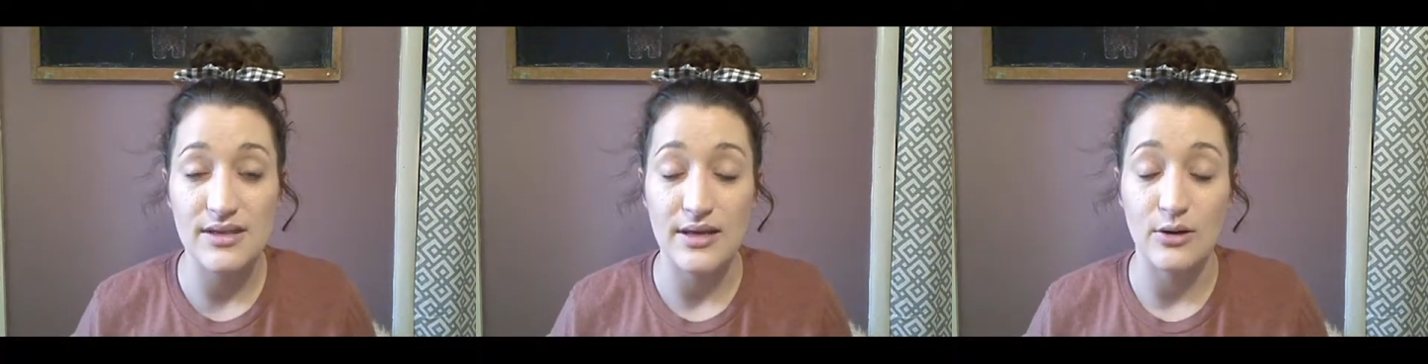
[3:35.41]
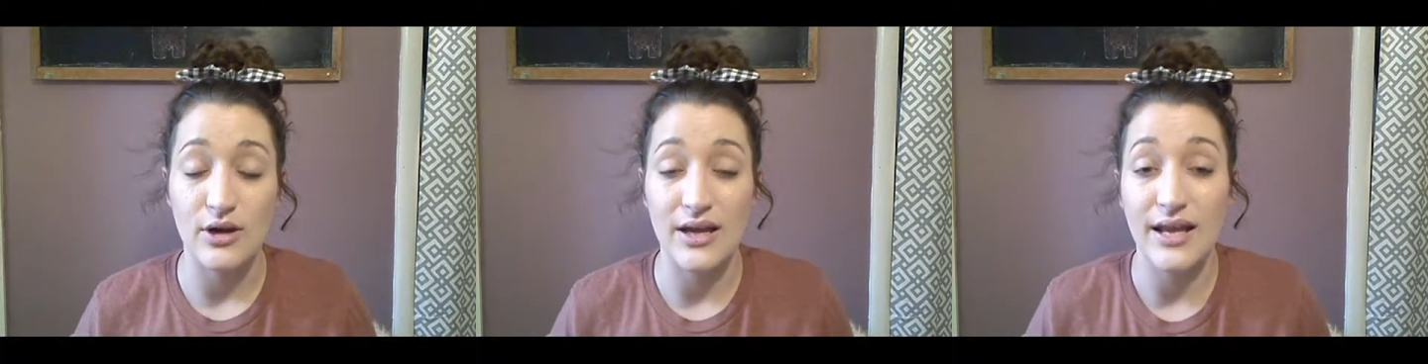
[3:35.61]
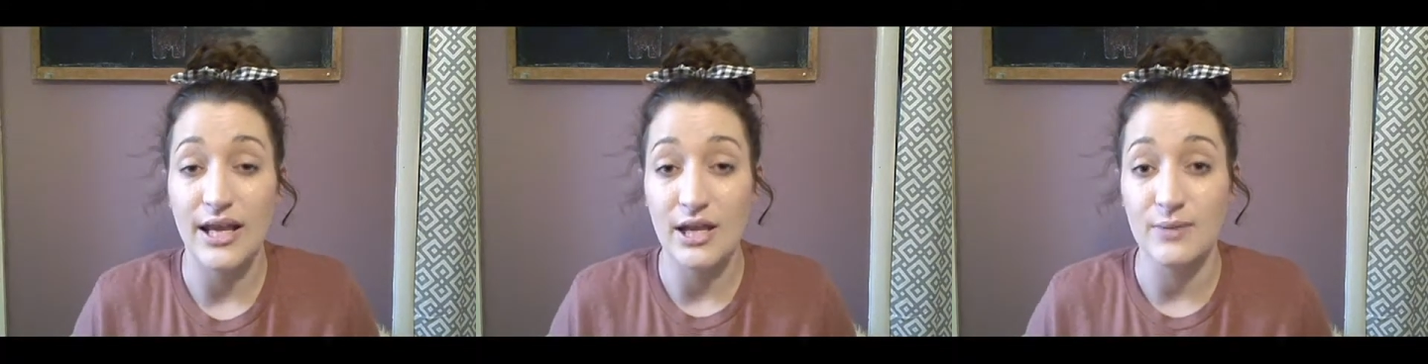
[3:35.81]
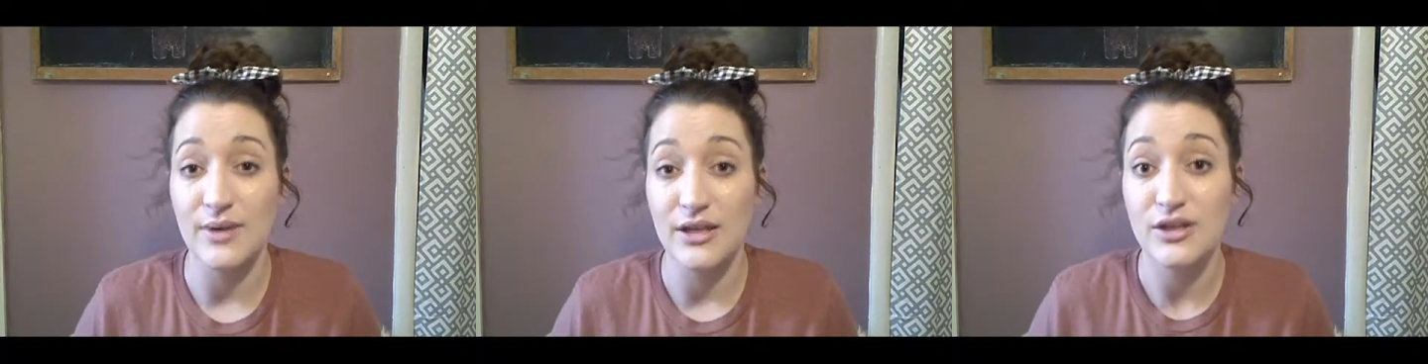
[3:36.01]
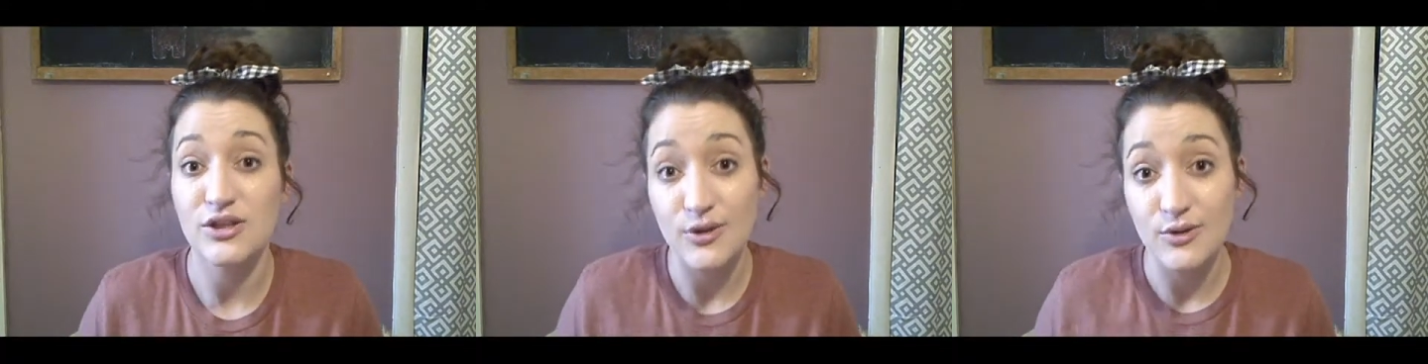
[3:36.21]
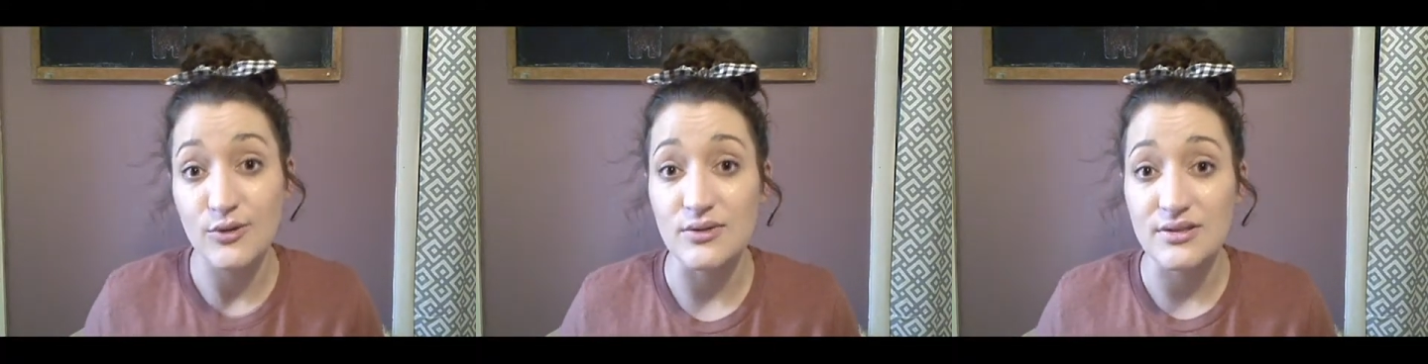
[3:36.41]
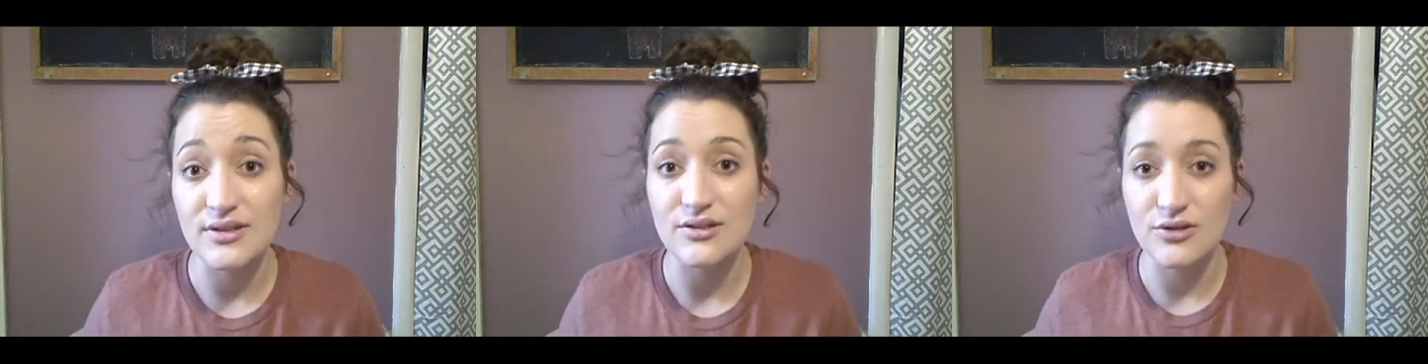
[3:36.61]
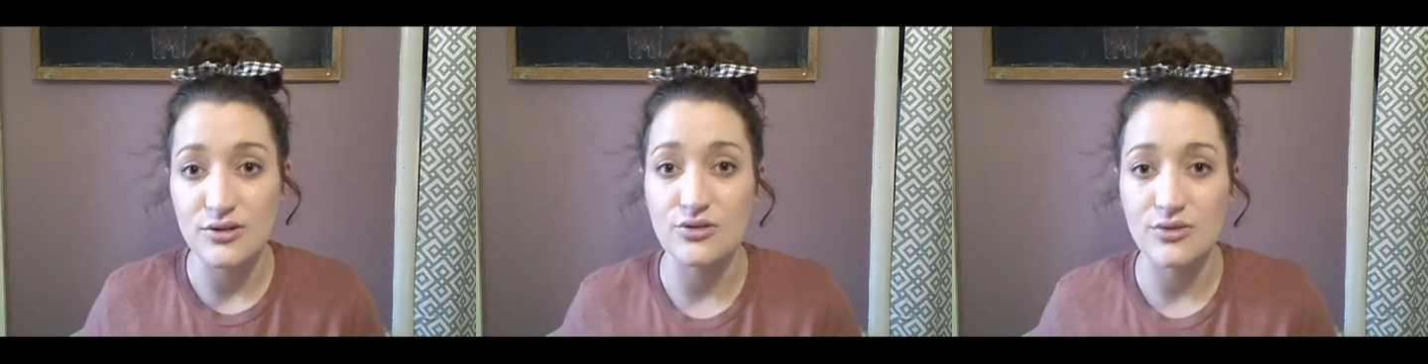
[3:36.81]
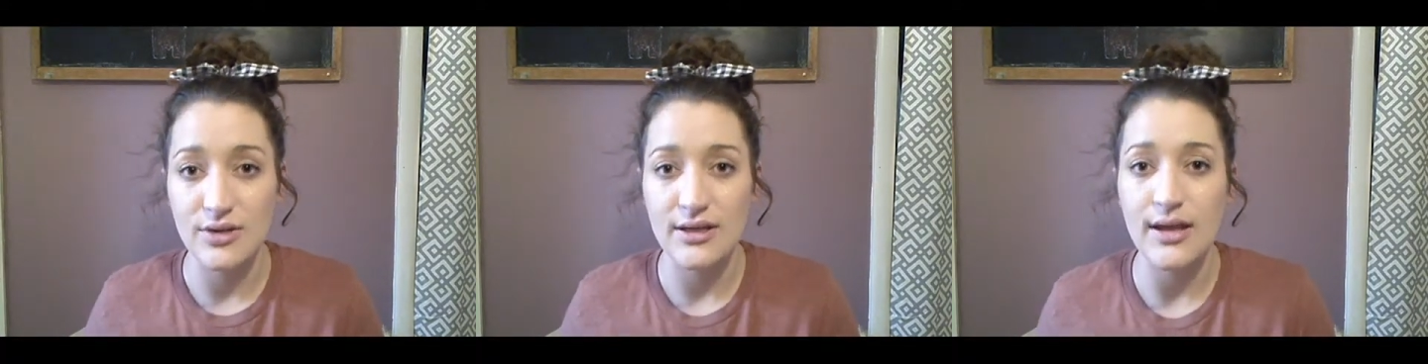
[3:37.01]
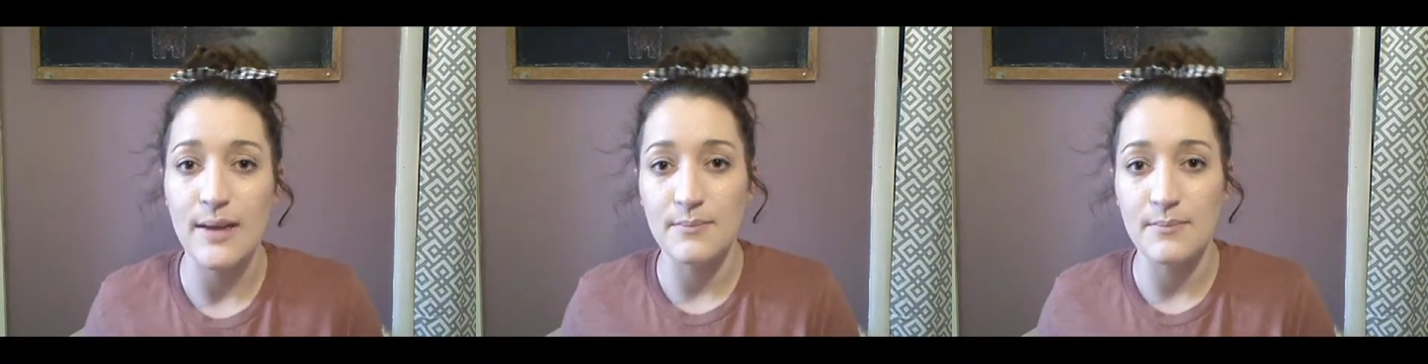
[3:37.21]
It can be used to treat